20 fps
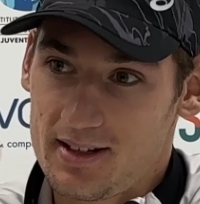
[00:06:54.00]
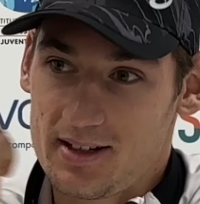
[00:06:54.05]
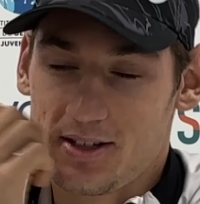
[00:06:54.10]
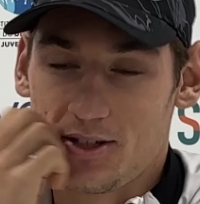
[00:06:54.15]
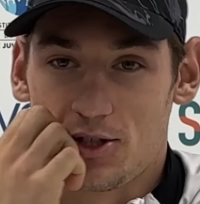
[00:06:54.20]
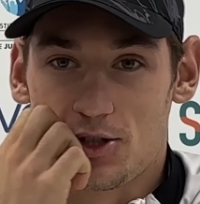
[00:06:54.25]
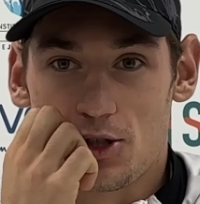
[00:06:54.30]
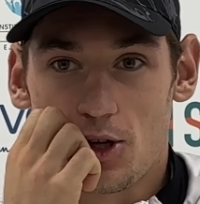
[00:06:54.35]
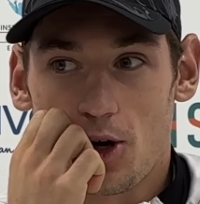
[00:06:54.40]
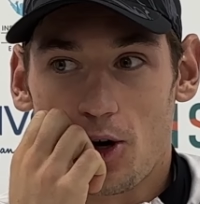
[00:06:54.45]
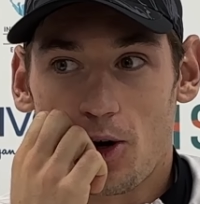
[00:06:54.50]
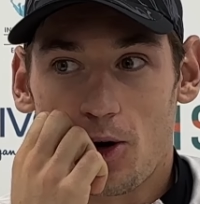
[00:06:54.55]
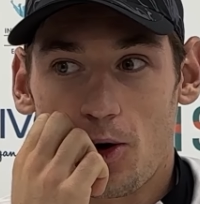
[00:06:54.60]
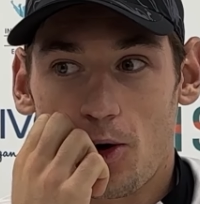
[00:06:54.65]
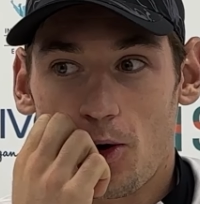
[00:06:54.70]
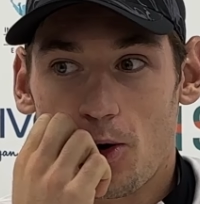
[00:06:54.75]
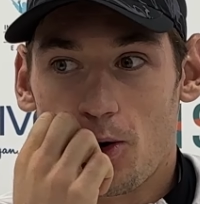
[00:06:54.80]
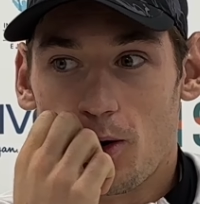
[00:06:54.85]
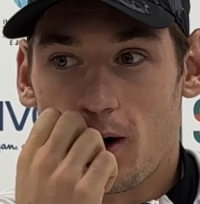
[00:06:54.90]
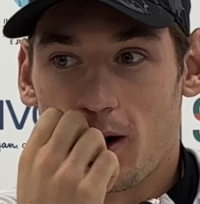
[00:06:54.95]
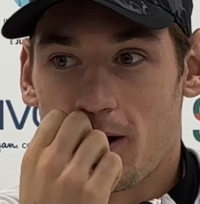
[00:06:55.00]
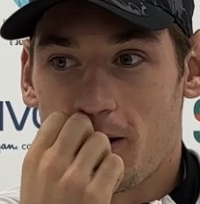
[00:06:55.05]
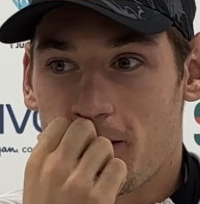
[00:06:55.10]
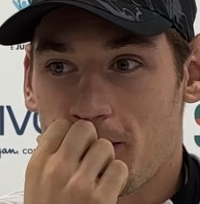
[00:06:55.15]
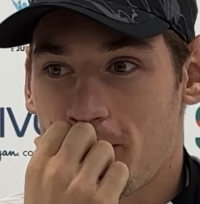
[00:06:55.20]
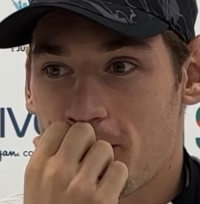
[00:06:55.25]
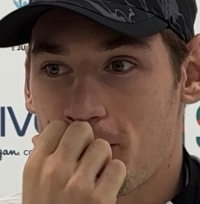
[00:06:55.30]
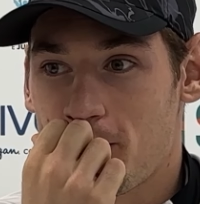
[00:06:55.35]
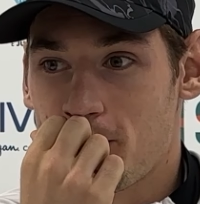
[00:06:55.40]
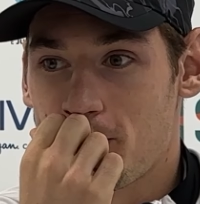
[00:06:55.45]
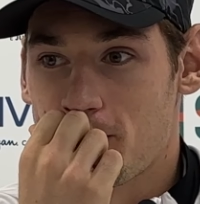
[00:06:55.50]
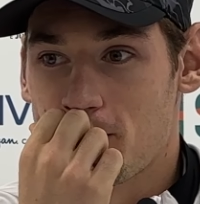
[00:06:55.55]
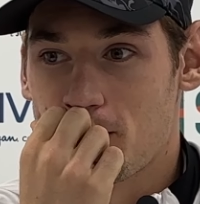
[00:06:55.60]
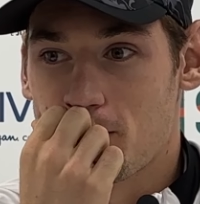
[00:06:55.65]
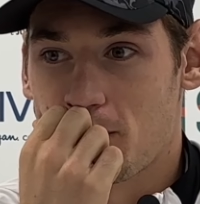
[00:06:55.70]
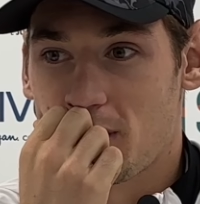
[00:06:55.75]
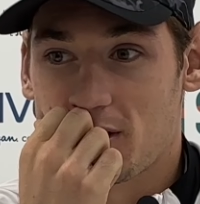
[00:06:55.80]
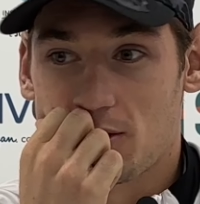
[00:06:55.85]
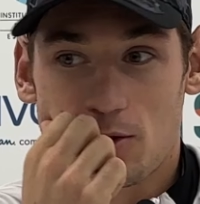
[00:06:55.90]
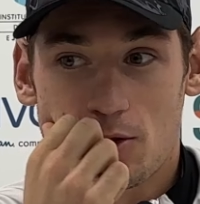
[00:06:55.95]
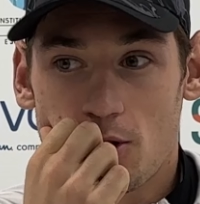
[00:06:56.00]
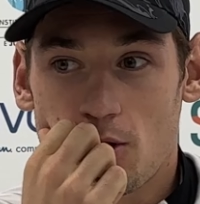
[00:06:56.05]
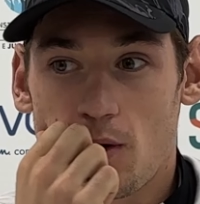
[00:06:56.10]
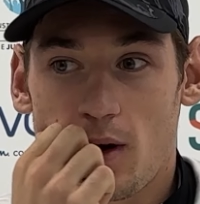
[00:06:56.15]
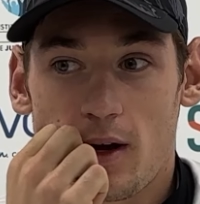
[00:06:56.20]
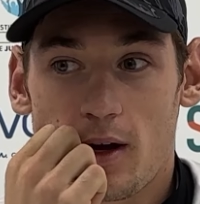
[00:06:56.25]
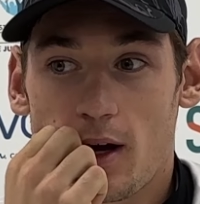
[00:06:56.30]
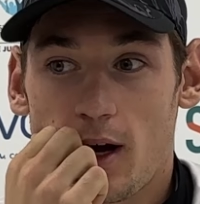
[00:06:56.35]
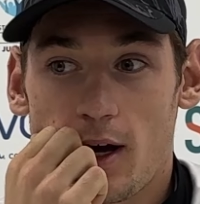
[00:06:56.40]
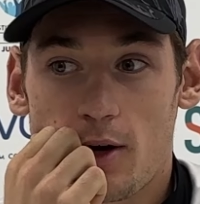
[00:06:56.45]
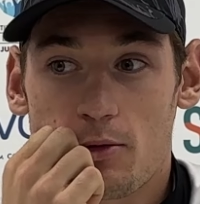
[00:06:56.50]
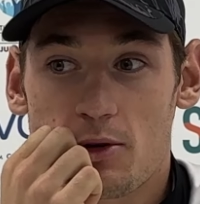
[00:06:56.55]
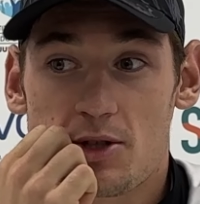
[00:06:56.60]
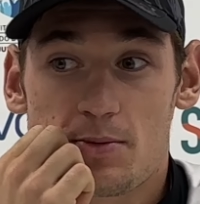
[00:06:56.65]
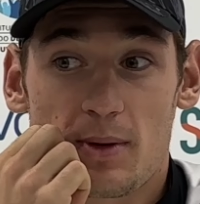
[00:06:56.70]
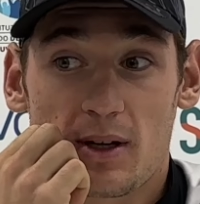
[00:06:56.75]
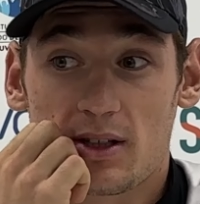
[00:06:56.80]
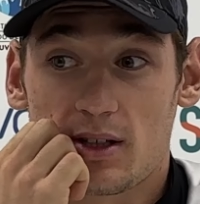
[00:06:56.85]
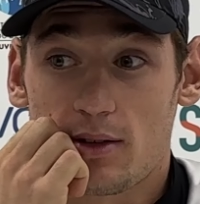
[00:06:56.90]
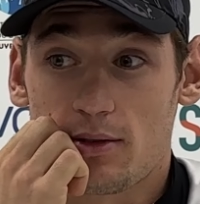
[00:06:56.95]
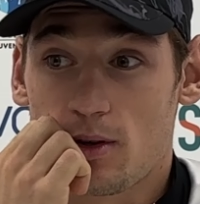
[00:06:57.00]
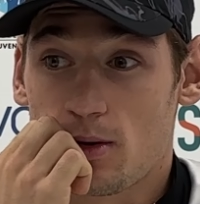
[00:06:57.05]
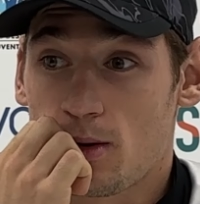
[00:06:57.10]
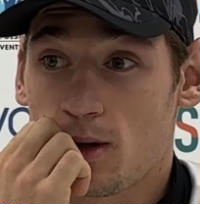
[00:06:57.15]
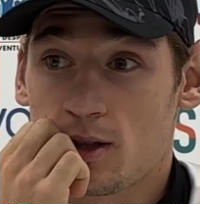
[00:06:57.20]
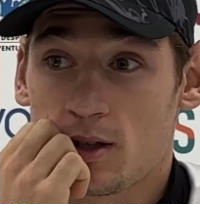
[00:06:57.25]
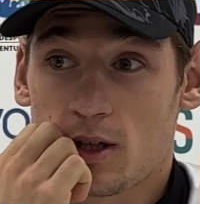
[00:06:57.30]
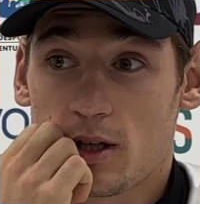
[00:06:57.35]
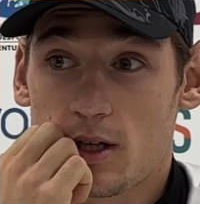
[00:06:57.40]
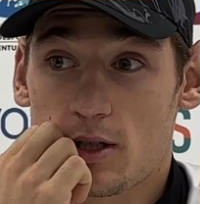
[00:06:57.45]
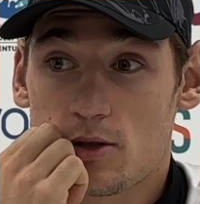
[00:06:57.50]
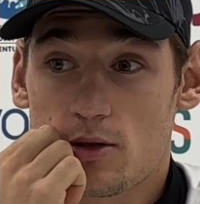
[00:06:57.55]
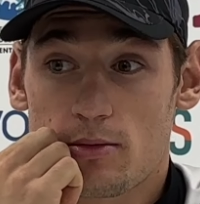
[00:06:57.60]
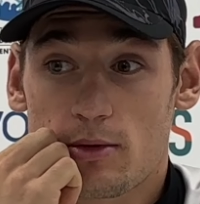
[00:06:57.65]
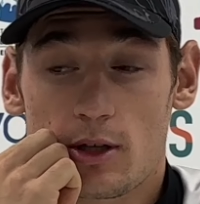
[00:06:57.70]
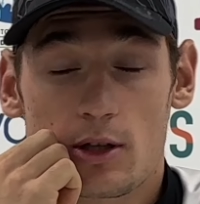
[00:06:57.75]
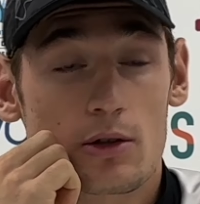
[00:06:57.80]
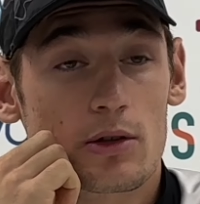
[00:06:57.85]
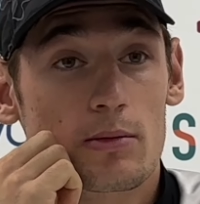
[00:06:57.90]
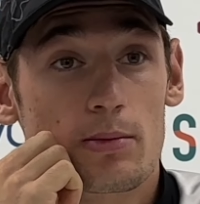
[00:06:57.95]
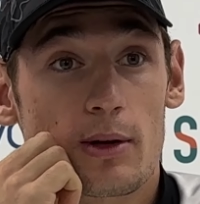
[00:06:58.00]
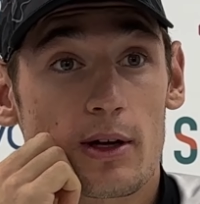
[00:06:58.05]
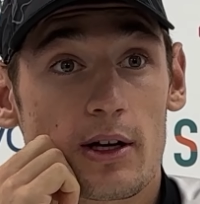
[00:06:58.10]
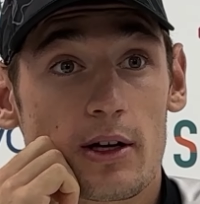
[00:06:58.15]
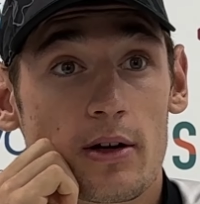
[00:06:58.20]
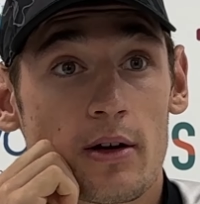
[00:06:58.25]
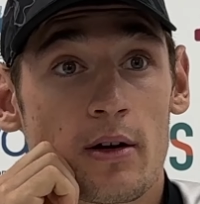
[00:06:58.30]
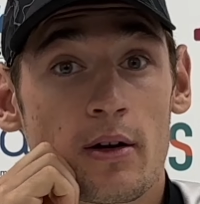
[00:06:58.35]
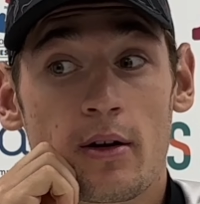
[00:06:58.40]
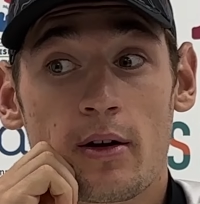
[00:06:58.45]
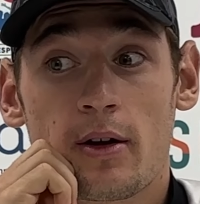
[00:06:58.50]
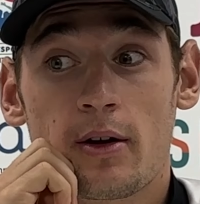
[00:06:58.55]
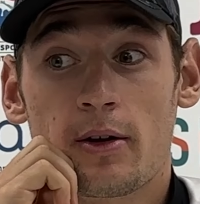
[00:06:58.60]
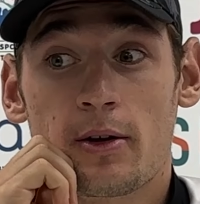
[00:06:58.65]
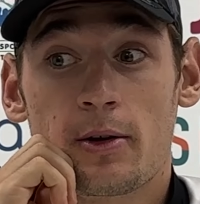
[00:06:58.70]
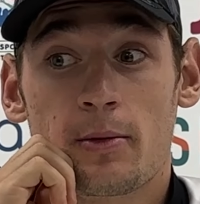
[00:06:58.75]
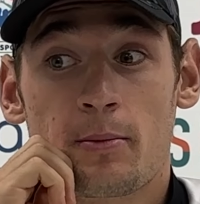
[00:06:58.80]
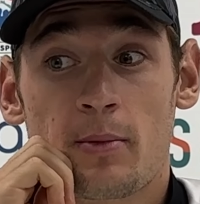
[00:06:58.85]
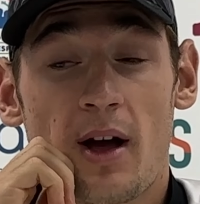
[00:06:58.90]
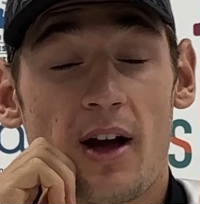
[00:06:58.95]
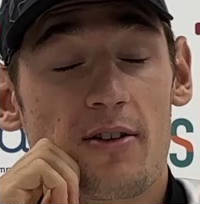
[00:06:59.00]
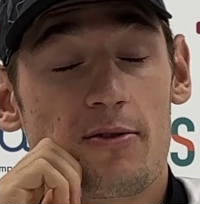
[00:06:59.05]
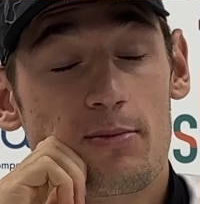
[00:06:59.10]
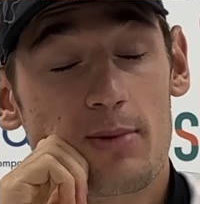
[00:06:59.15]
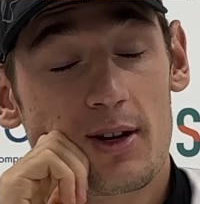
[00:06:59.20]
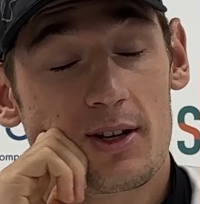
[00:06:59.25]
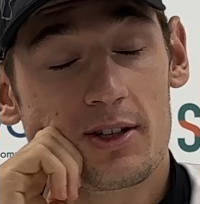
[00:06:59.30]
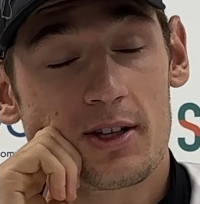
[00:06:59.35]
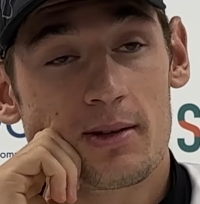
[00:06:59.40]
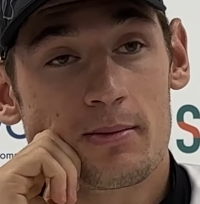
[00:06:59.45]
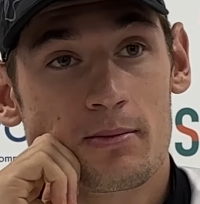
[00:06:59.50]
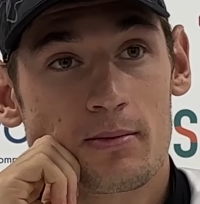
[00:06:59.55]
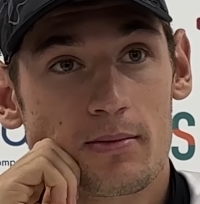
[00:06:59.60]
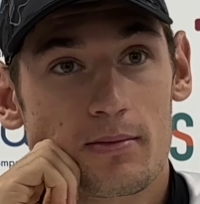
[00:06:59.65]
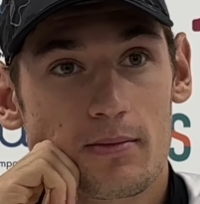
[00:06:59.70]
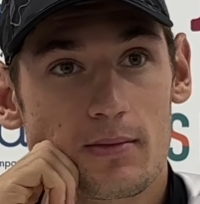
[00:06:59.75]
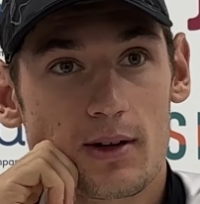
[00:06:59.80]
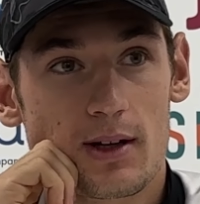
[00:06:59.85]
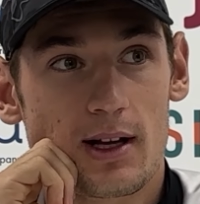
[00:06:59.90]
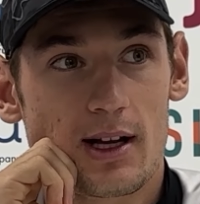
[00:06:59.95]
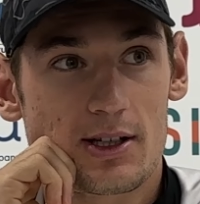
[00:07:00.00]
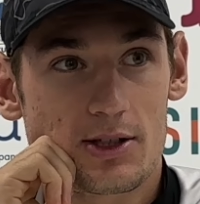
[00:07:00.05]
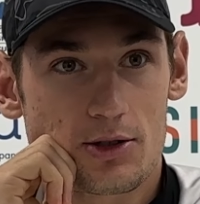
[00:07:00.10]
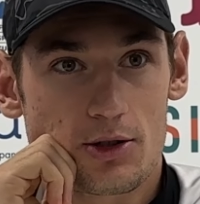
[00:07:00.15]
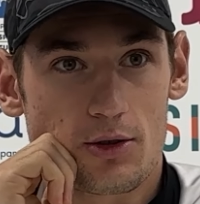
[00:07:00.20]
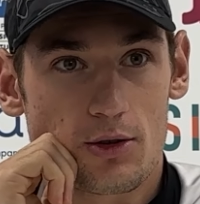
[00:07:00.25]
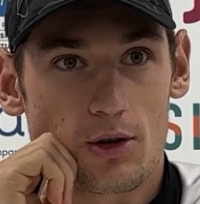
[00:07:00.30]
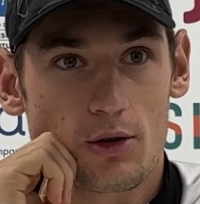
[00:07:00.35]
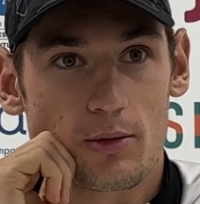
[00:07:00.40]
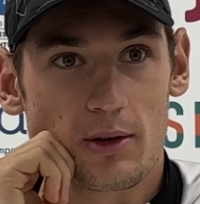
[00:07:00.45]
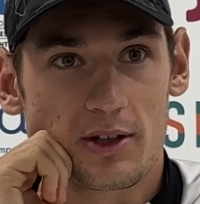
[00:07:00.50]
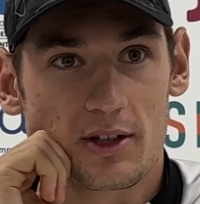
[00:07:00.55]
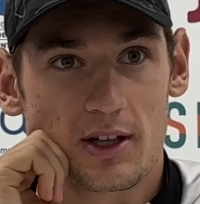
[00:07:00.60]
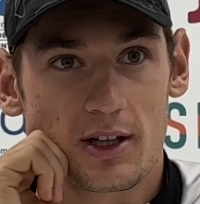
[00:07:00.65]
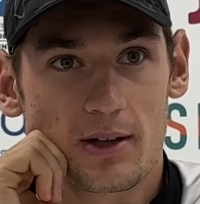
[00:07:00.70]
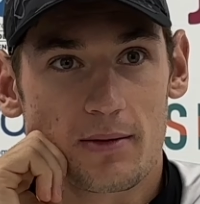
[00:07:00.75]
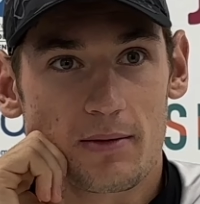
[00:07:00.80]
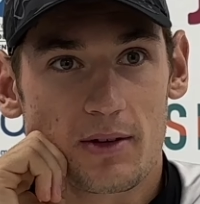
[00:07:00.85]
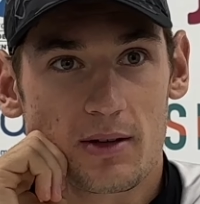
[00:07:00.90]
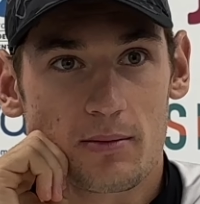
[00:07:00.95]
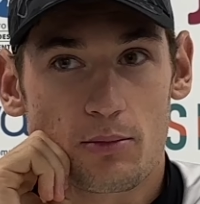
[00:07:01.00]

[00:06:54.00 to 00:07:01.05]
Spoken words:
So, but you know, I respect everyone. He's a really good player. I've played him last year already in